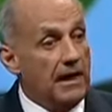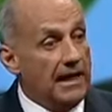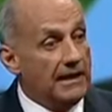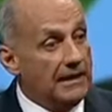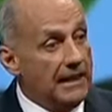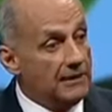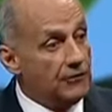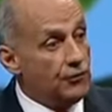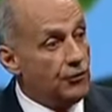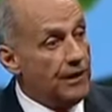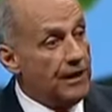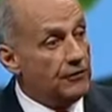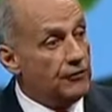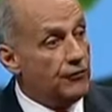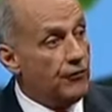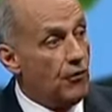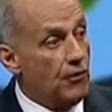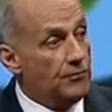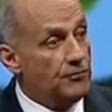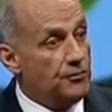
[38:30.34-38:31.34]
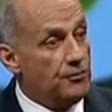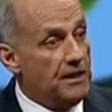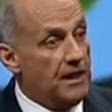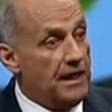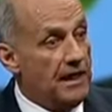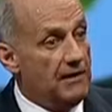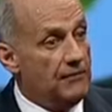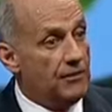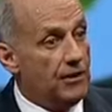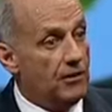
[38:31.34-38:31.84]
And that transforms
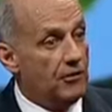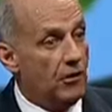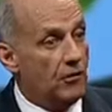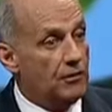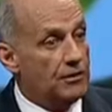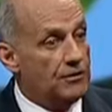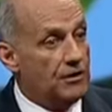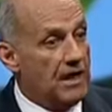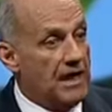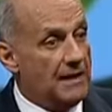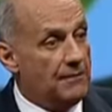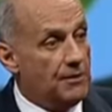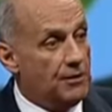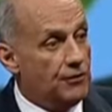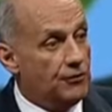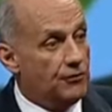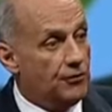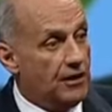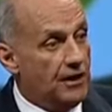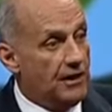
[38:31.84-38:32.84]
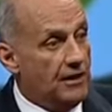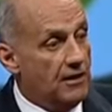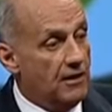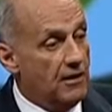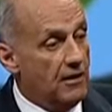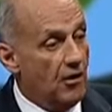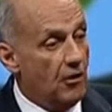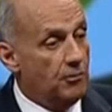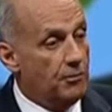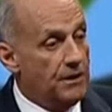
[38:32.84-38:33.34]
behavior. And over time, you see
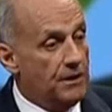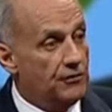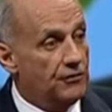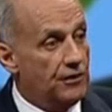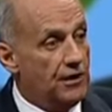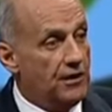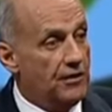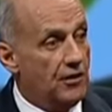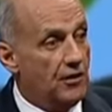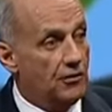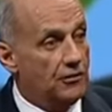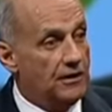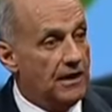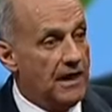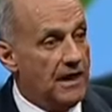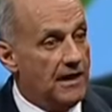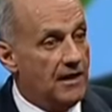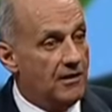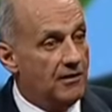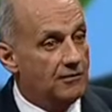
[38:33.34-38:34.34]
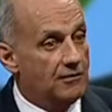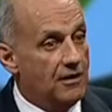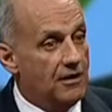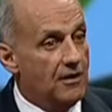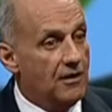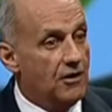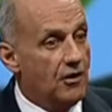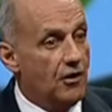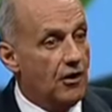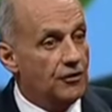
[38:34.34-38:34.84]
obesity go down,
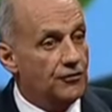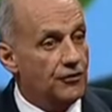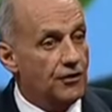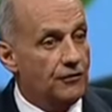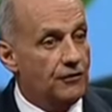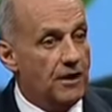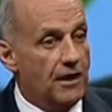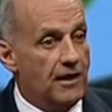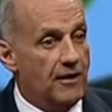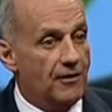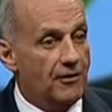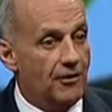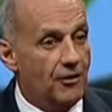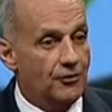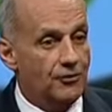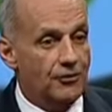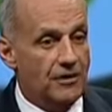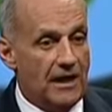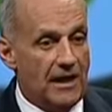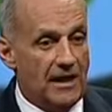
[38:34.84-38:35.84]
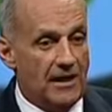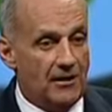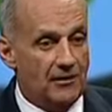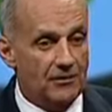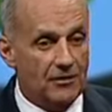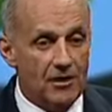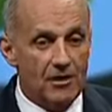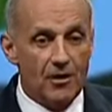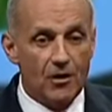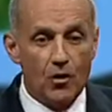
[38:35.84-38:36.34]
cost of care goes
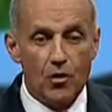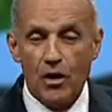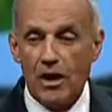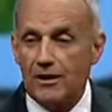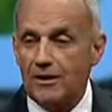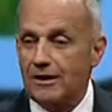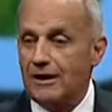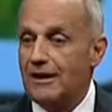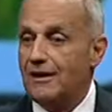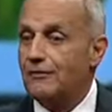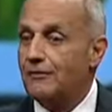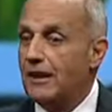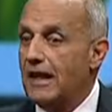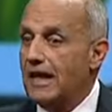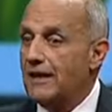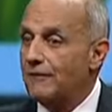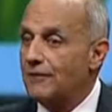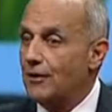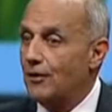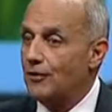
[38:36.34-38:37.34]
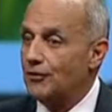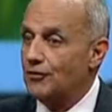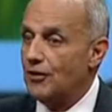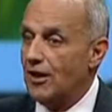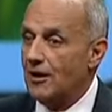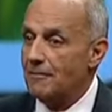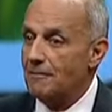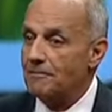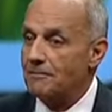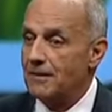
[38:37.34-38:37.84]
down, quality of life goes
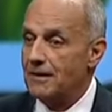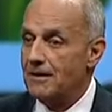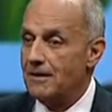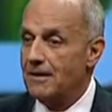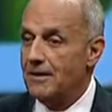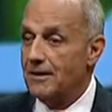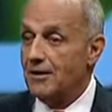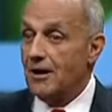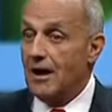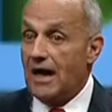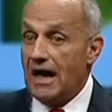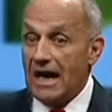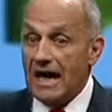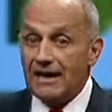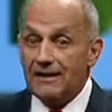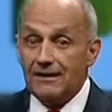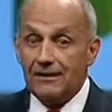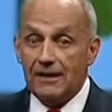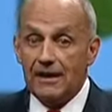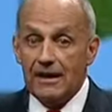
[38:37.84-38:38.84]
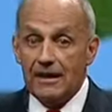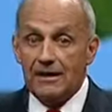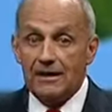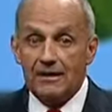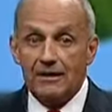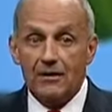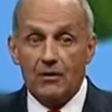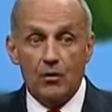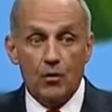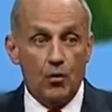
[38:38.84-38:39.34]
up. I
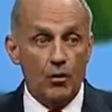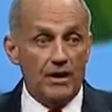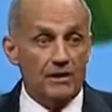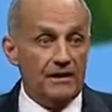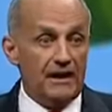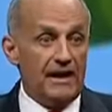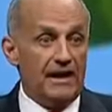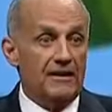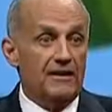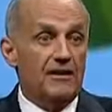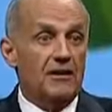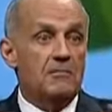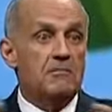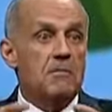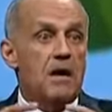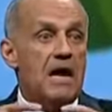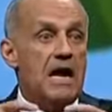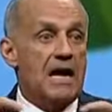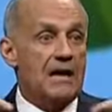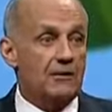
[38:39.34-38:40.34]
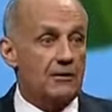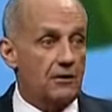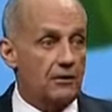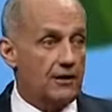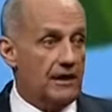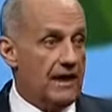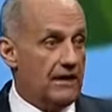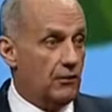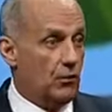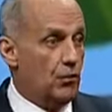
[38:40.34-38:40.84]
think within the model
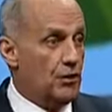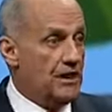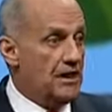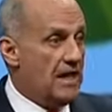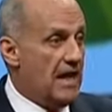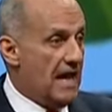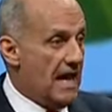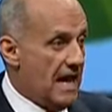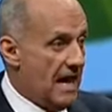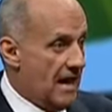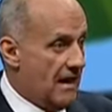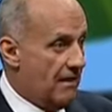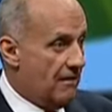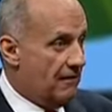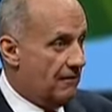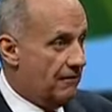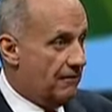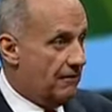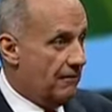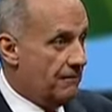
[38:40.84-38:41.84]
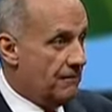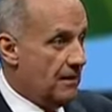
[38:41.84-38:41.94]
that we have,